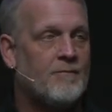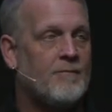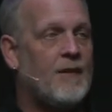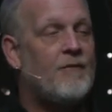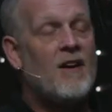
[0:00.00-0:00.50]

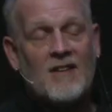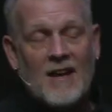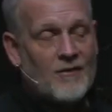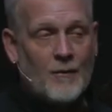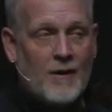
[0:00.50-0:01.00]
Friends,
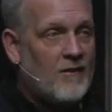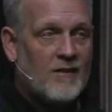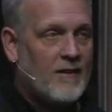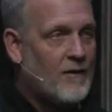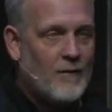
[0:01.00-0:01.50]
that's the
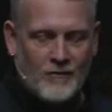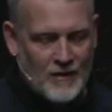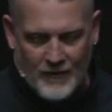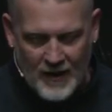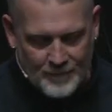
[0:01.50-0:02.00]
reason that we've
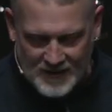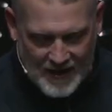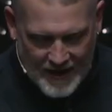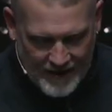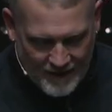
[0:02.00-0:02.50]
shown up
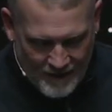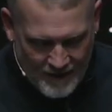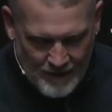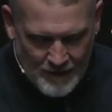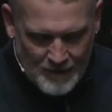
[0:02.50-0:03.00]
tonight.
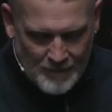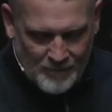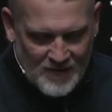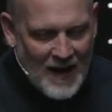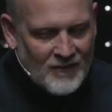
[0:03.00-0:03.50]

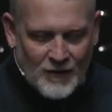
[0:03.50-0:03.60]
That's the